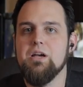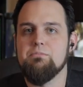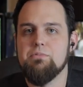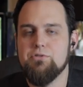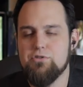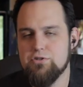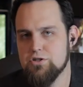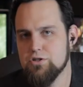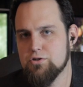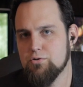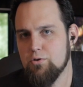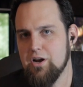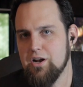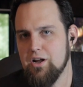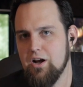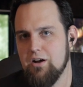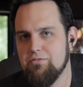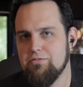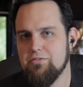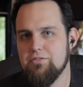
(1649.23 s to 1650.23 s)
But there's a
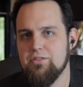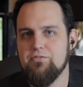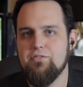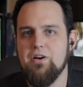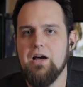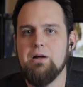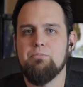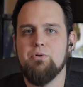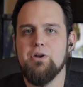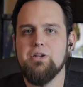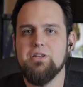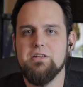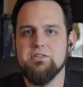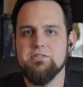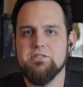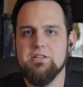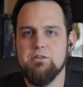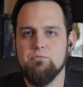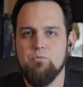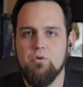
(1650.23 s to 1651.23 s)
trade-off. The fine print
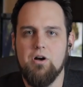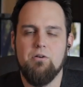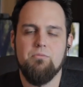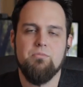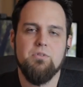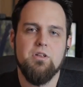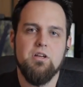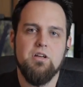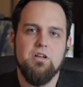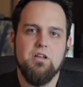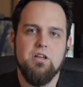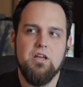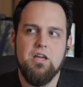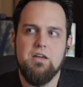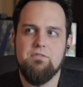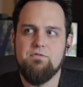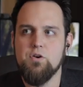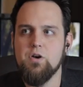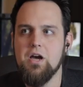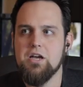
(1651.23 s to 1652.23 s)
is that, well,
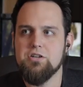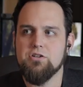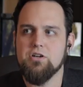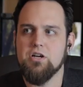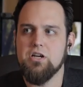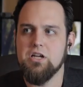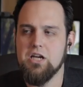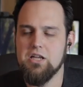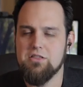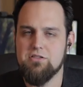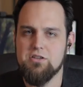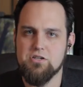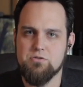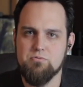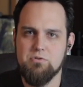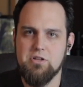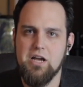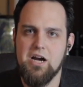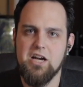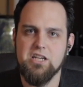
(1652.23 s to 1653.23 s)
if you guys are going to get this
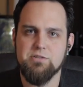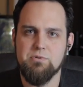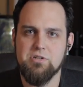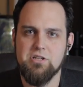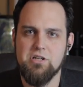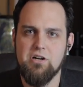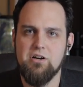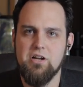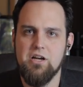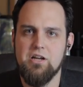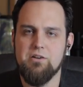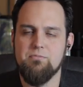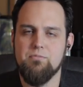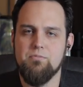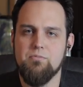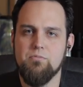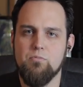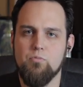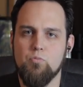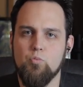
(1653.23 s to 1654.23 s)
really high-speed internet,
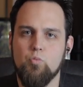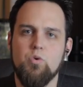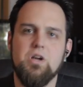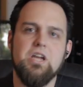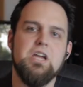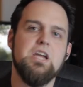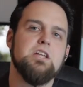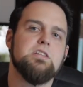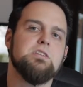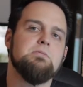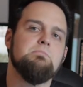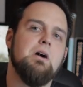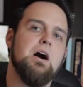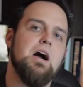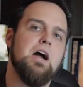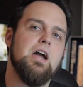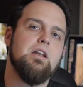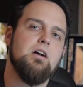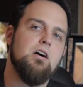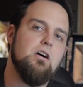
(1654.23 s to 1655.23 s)
we get to
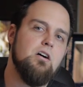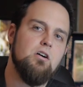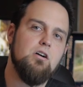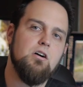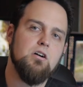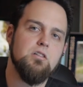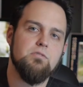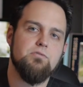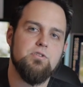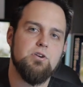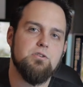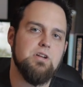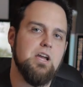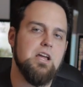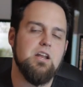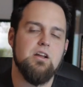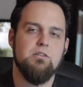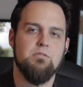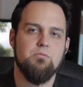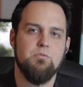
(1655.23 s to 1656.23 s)
mine all of your
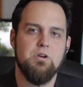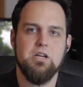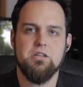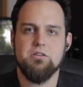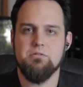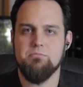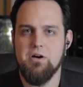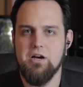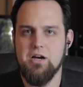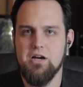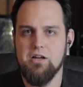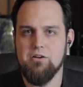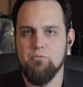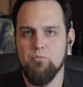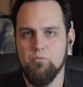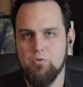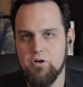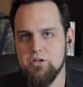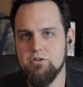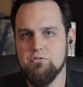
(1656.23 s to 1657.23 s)
data. We get to
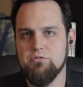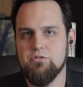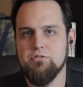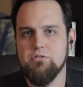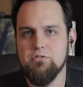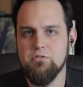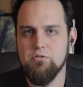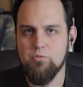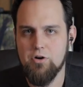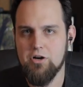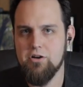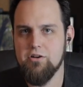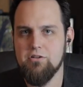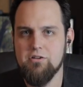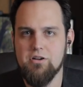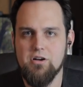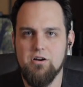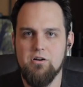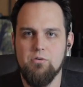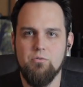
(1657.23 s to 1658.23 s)
mine what you do, where you
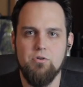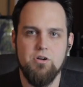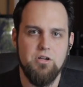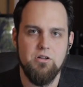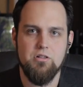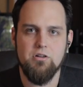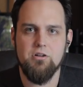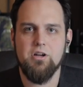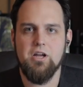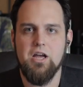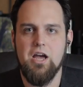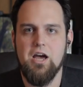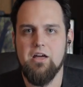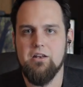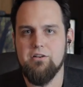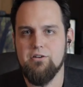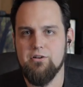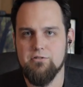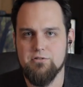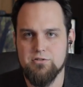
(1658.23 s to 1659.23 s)
go, what you look
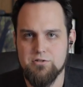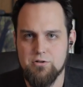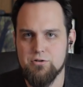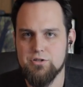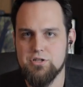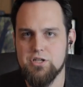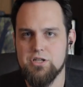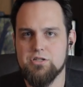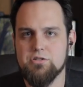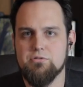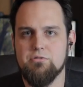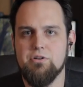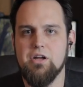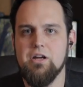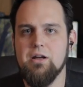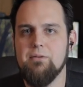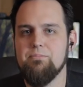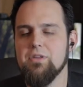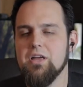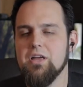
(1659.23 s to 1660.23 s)
at, your search
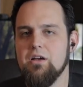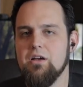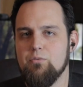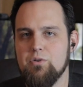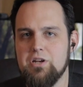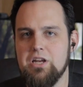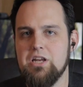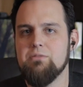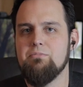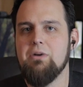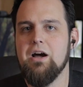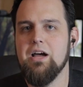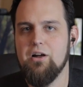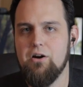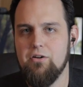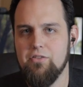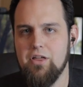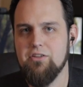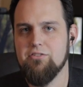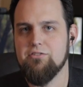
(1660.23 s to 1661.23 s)
history. We need to mine
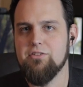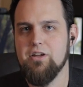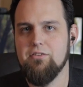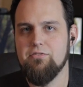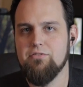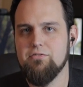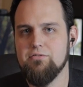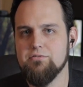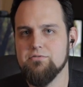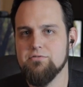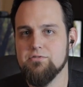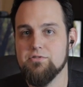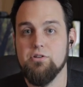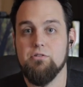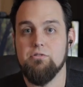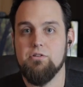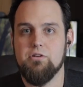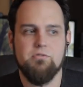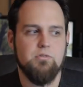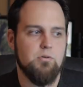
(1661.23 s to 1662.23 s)
all that stuff
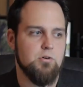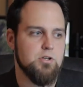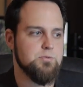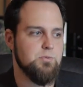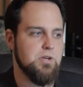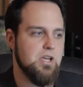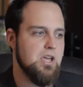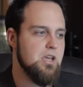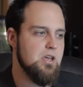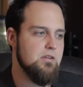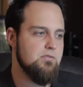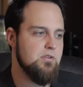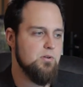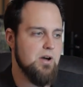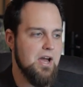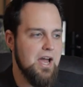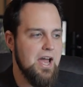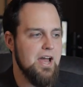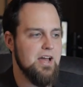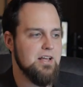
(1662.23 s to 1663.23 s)
so that, of course, we can give you
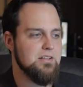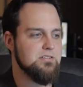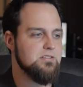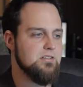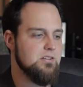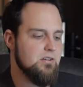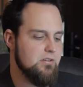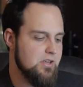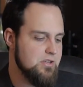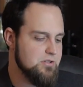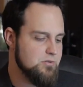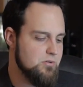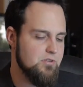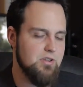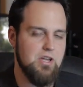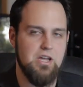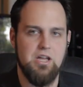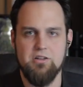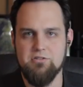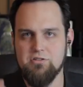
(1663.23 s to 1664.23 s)
ads and all that sort of
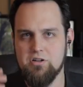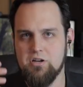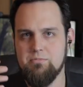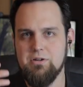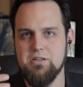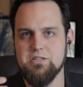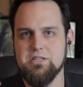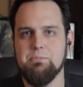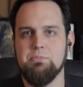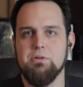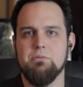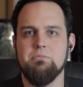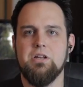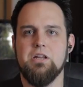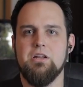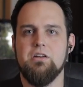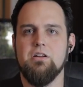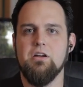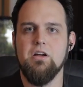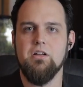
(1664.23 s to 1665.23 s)
thing. And it's going to be
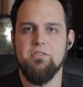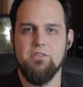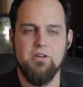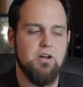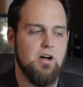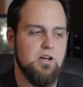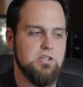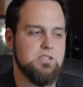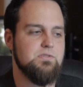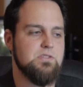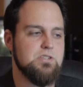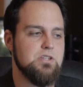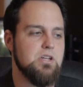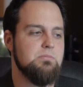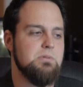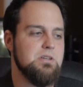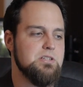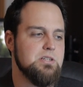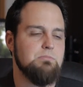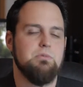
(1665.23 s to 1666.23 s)
supplemented, the cost of it's going
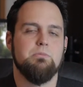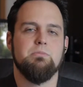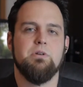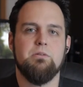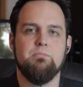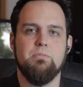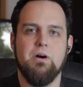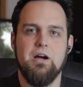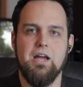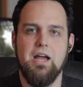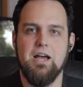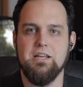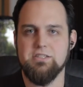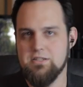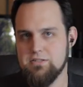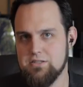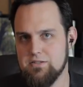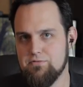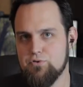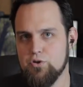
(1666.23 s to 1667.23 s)
to be supplemented by ads,
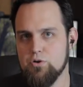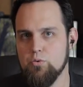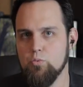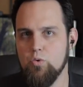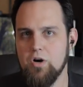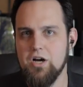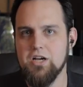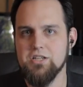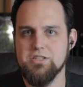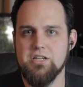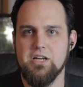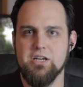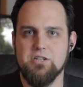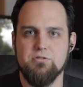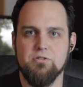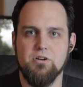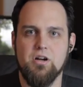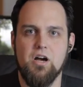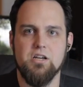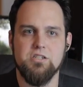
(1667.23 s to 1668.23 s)
as if there was an
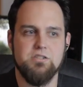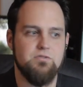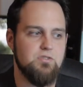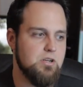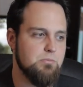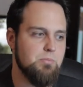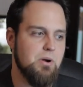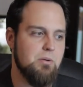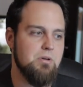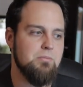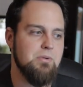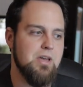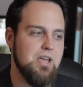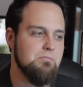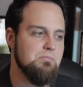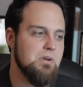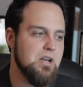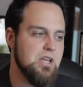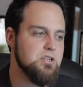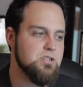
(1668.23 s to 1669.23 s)
extra cost of it. You're probably
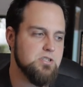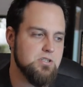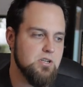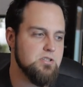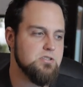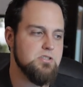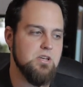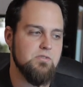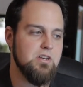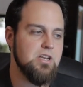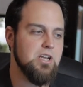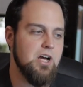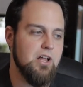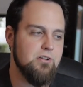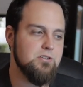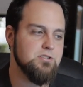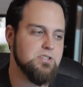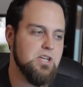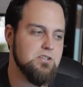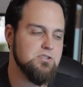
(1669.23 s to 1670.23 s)
making money just on seventy
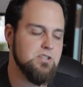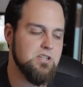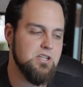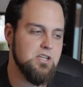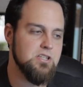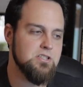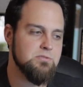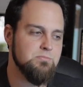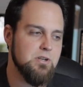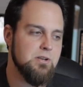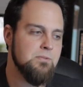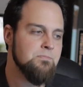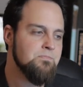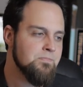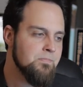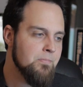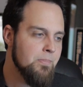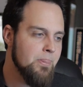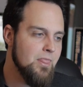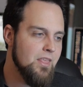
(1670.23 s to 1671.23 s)
dollars as it is, but,
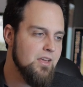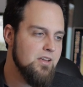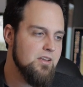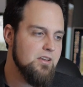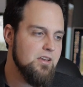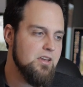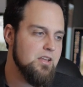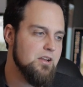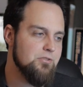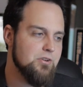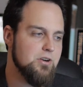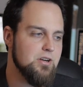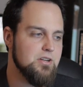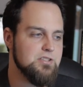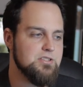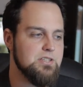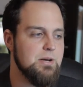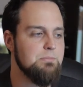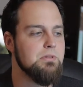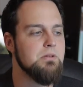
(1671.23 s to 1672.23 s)
you know, they're going
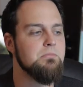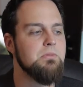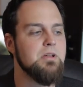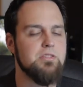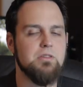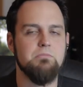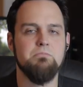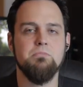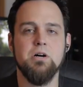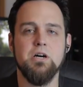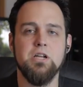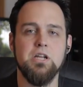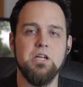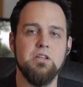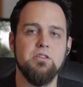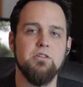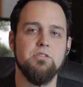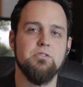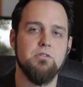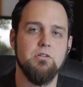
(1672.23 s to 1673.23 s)
to supplement the money
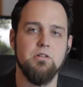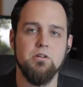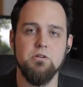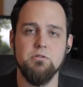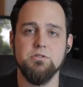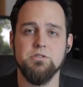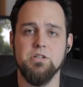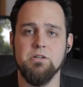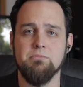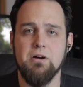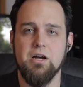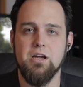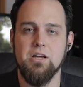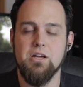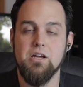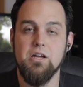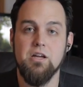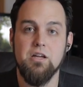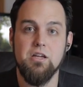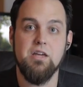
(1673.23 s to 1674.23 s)
that they're losing by
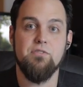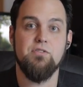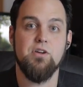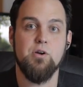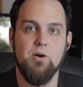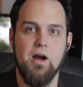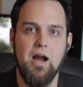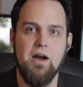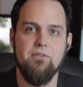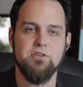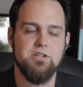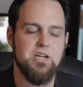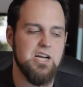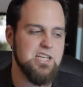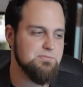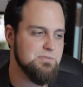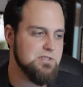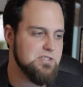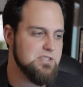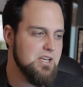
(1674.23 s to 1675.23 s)
giving you
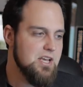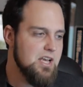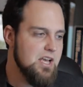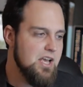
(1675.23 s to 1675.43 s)
advertisements.